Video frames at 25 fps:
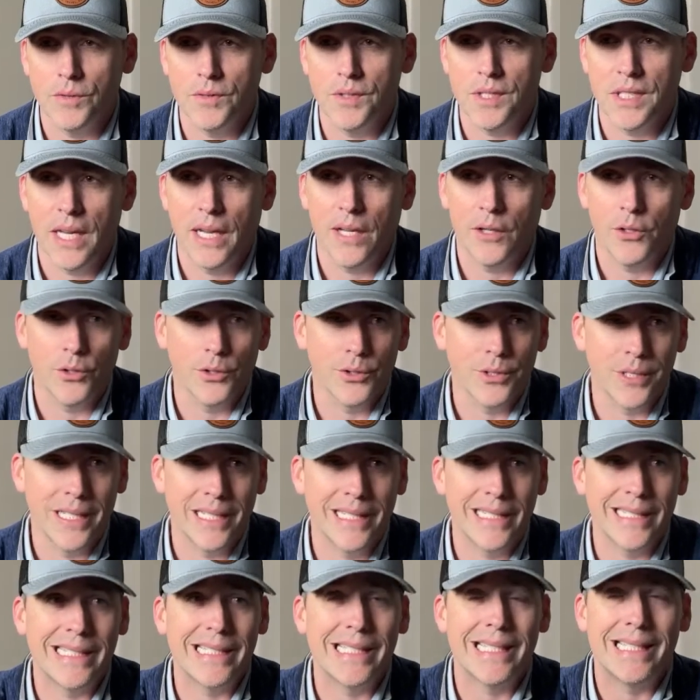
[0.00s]
standards,
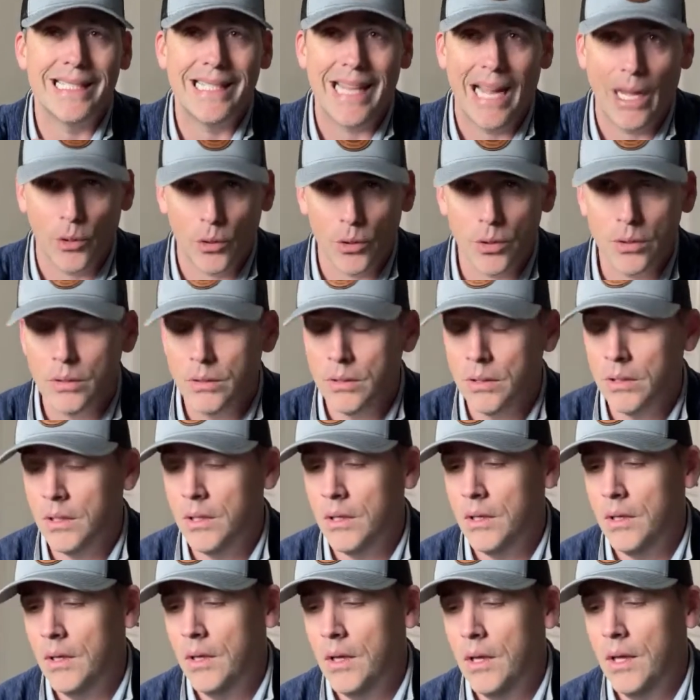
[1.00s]
it's stellar.
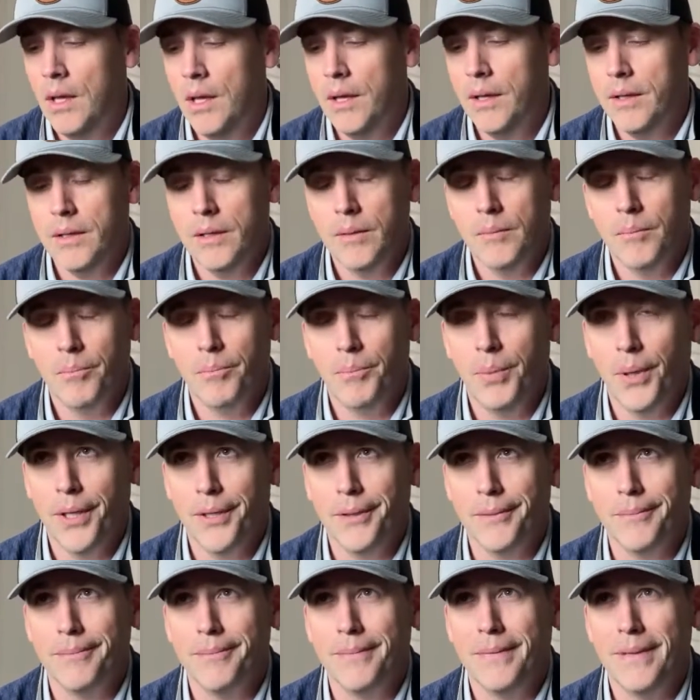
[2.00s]

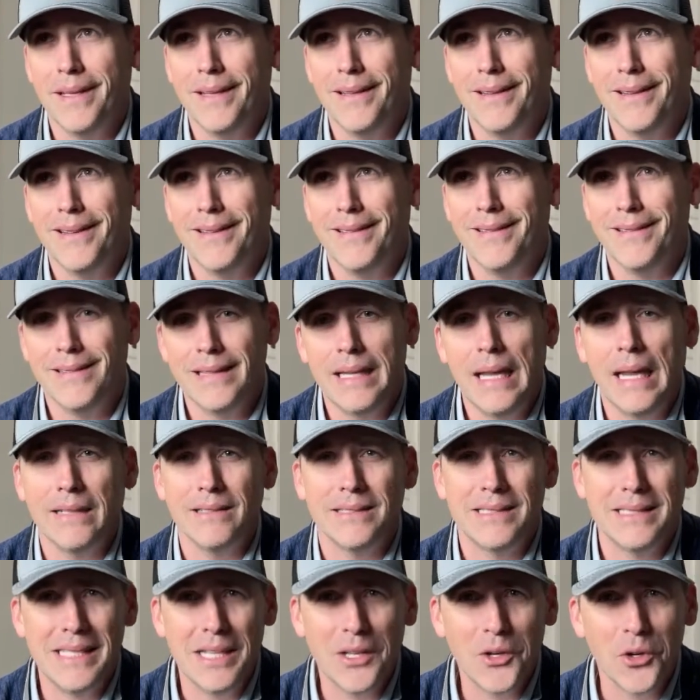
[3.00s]
But yeah,
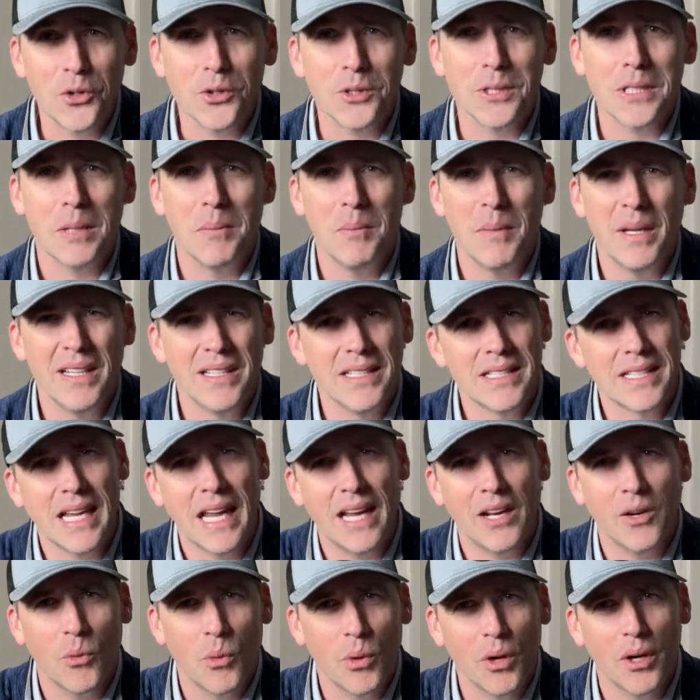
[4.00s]
dinner to me is
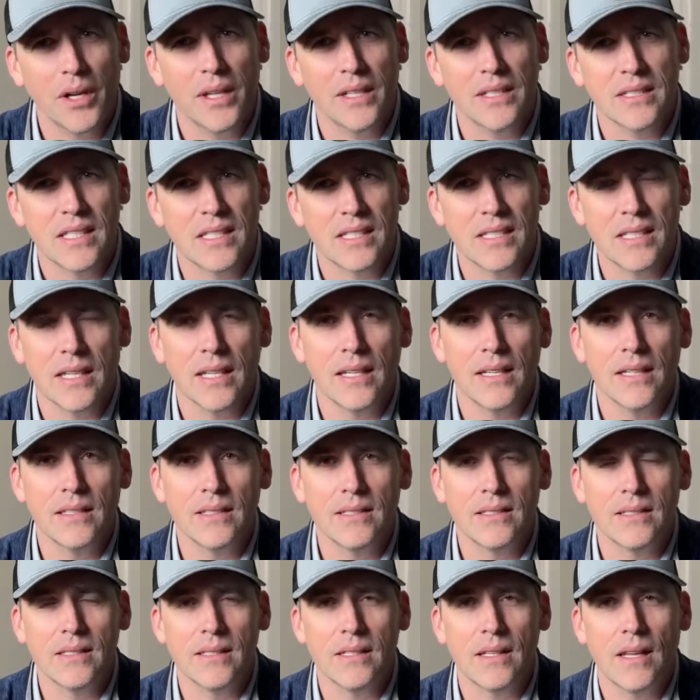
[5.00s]
kind of where it hits the
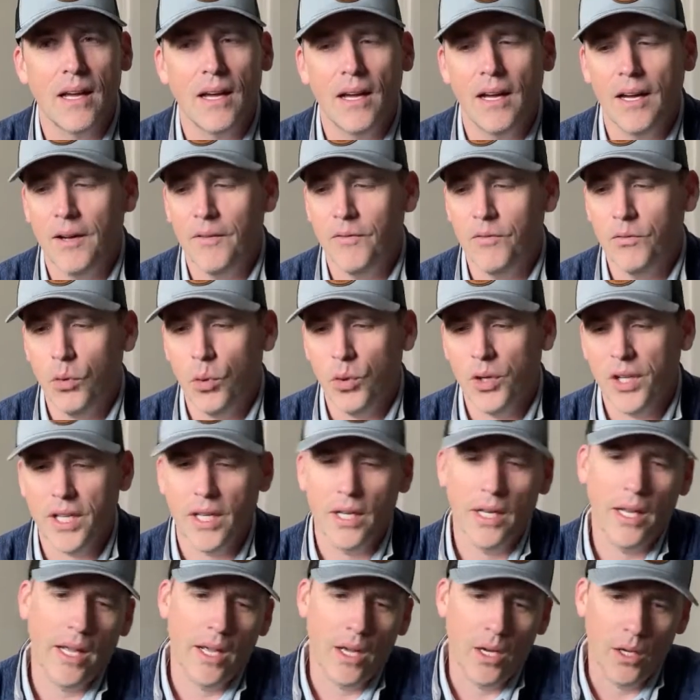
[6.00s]
skids. Florida
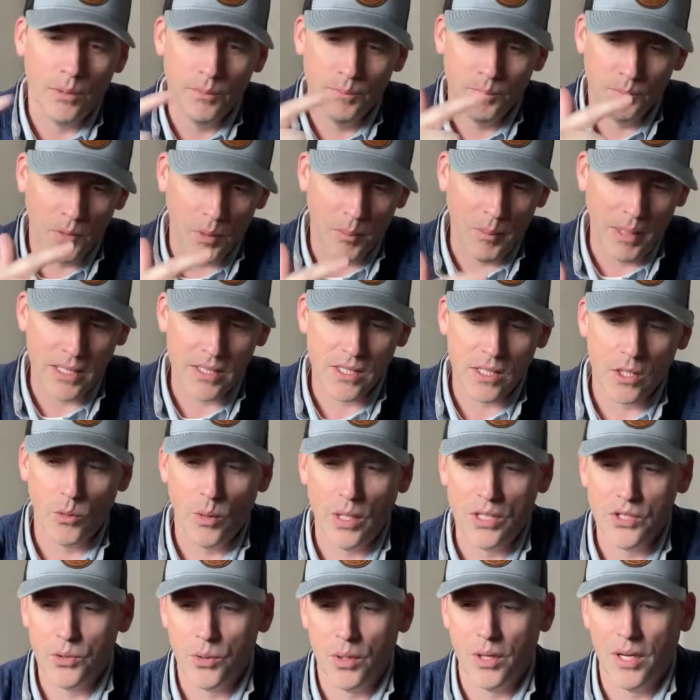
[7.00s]
Canal, the Mexican
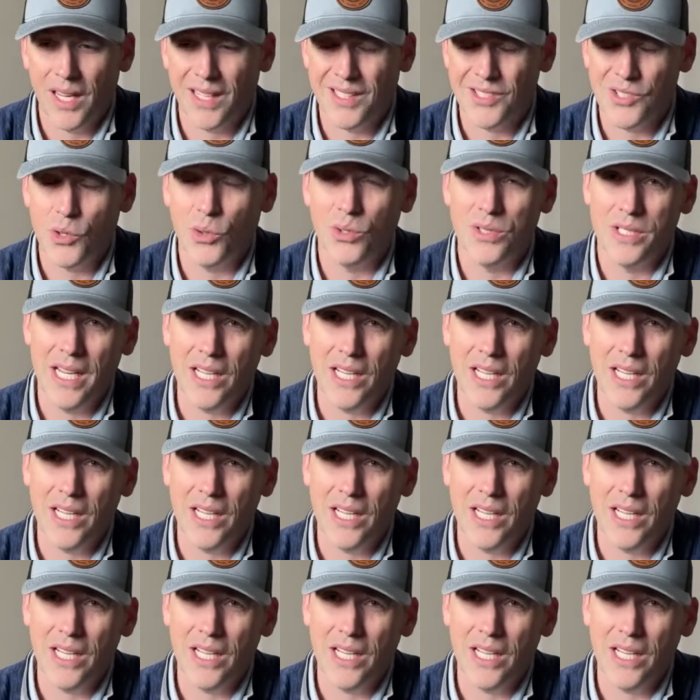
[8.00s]
restaurant next door,